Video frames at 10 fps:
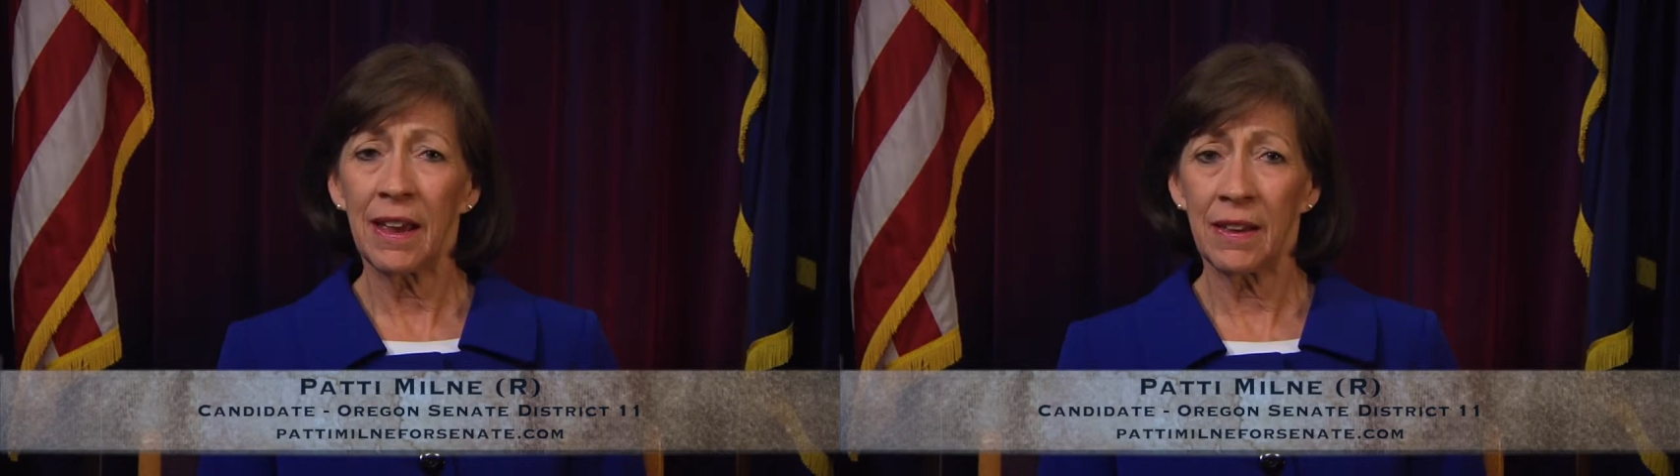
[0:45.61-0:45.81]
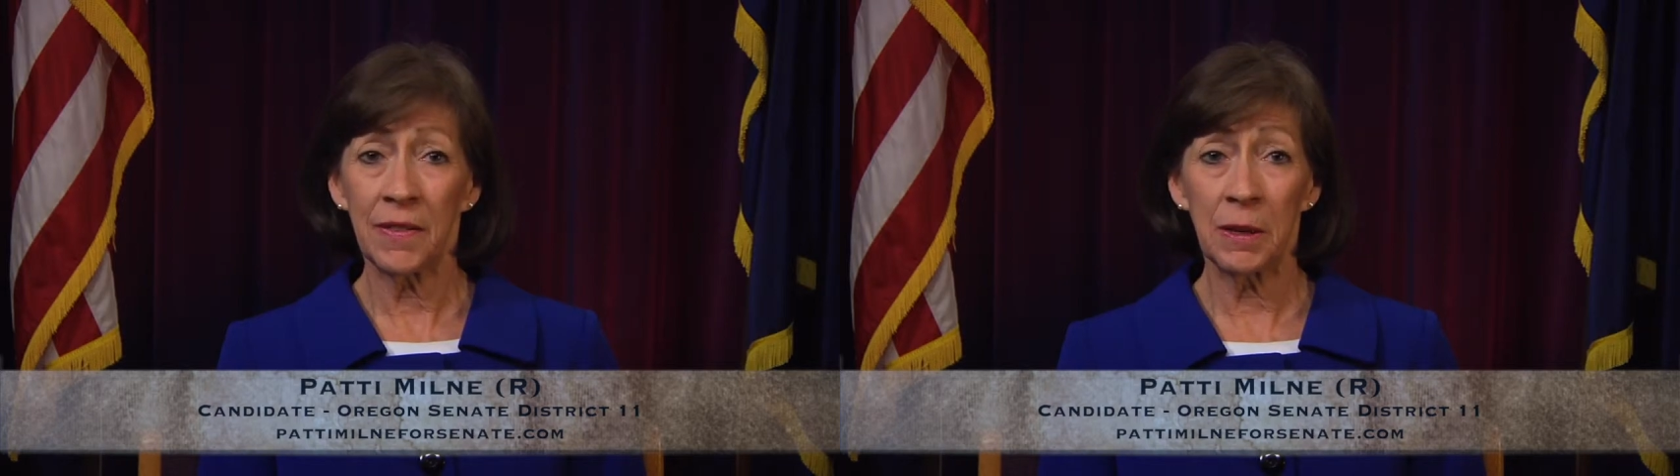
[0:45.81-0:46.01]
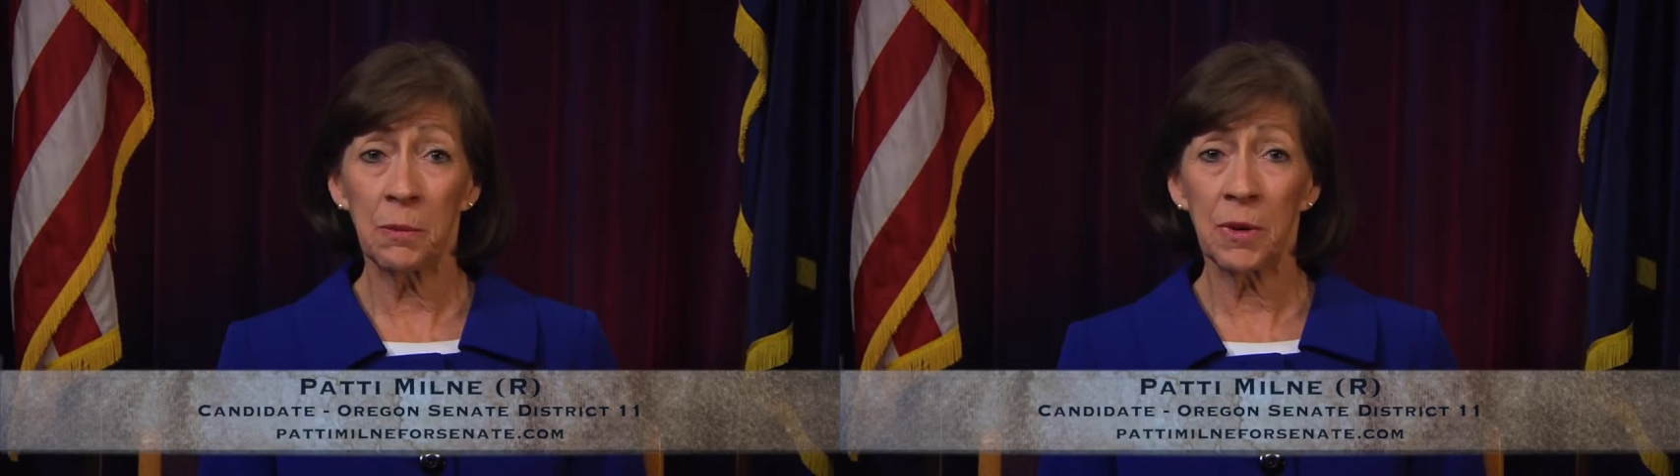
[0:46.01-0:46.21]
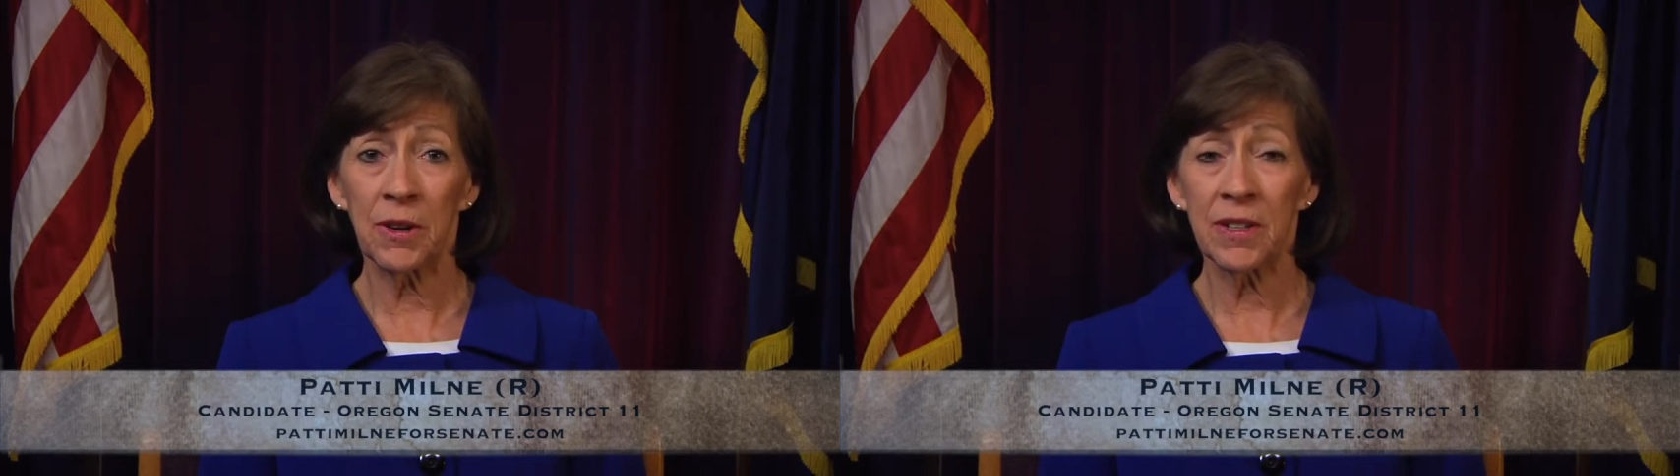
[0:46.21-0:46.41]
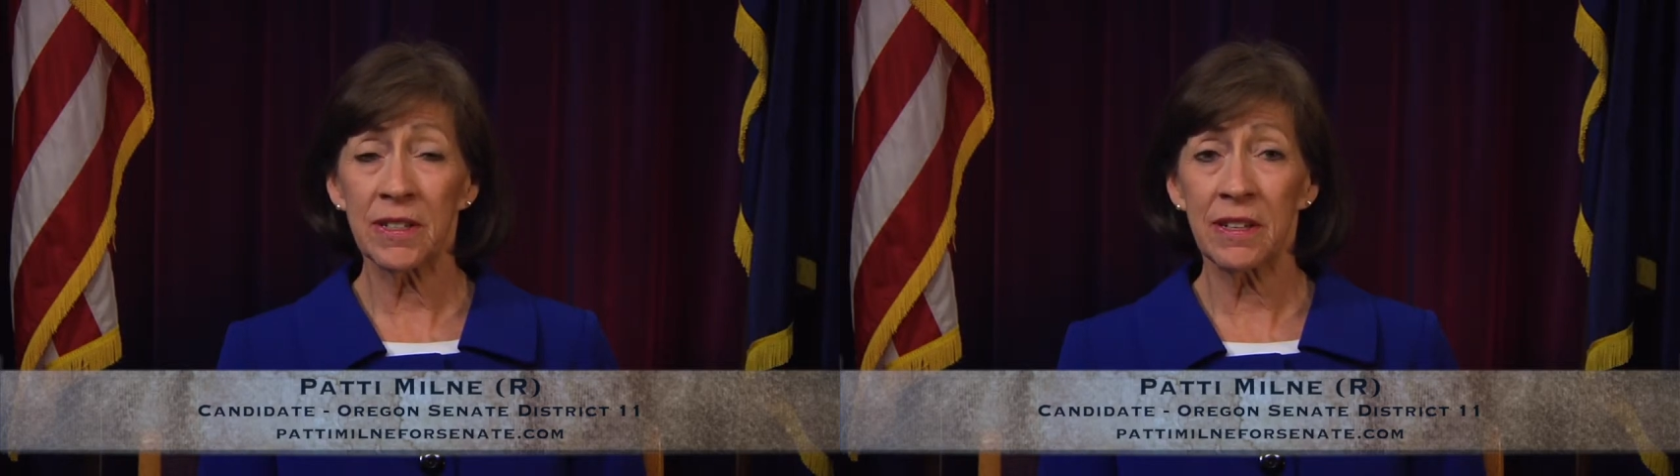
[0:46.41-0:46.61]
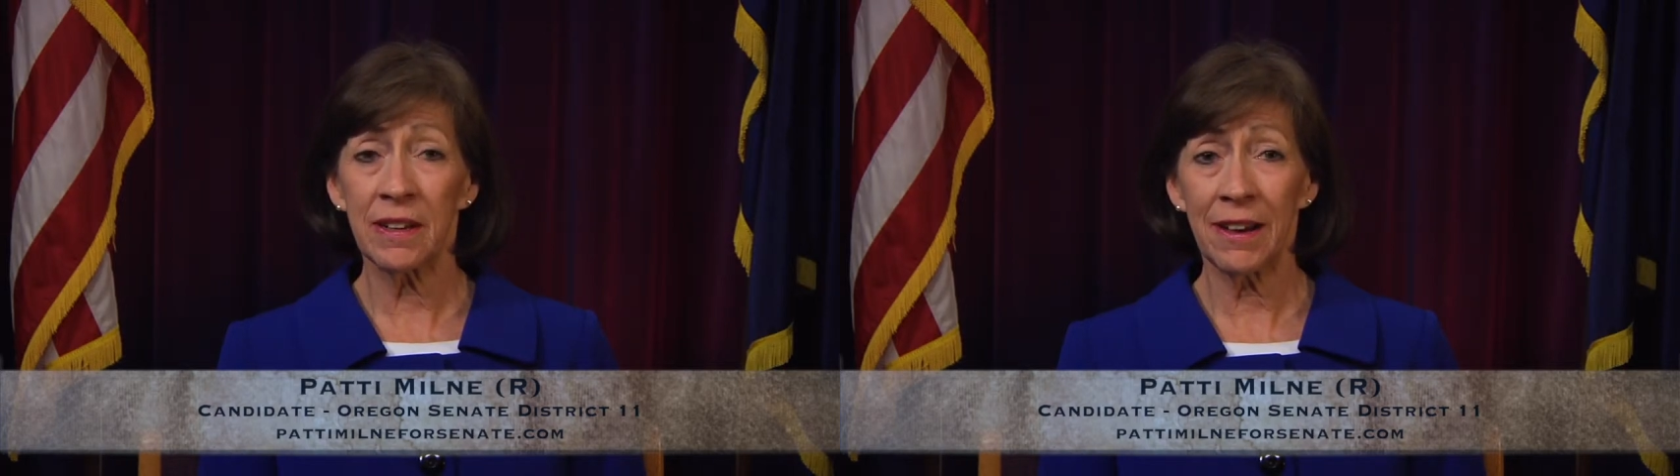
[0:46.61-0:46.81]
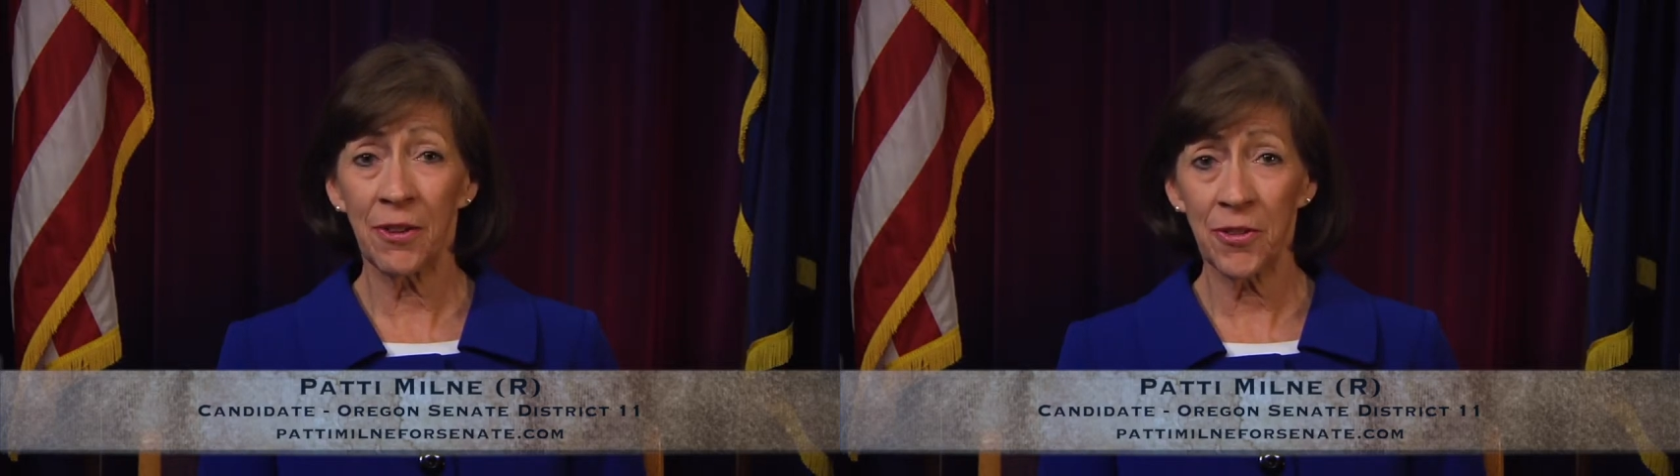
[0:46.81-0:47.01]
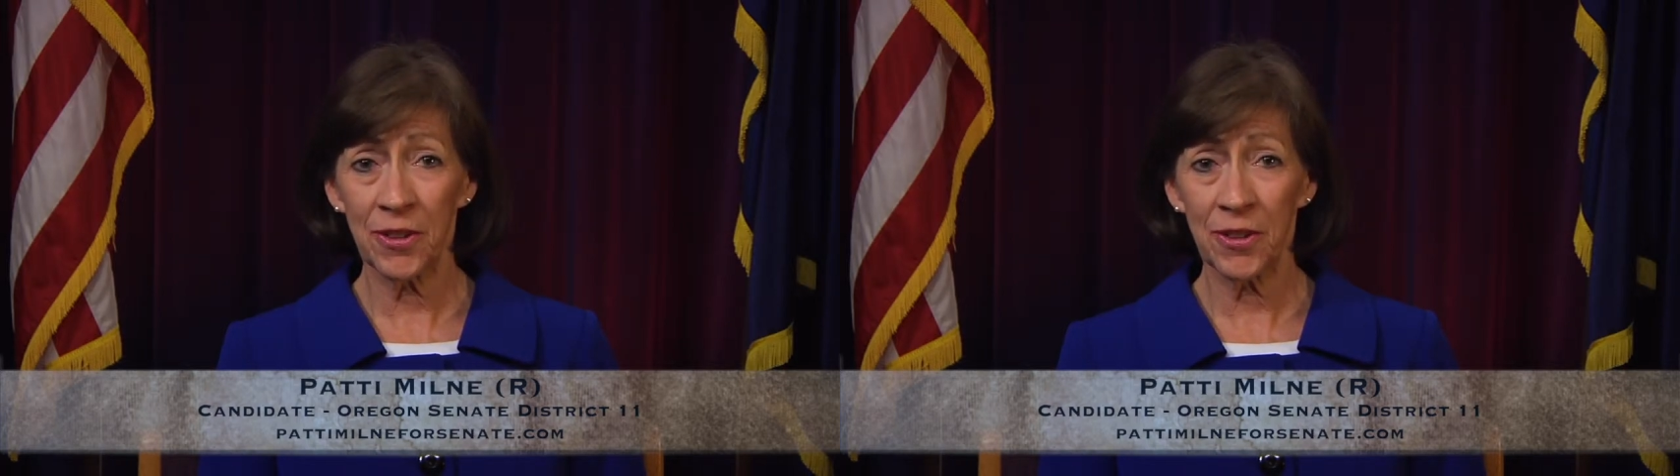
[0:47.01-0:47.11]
And the embarrassing health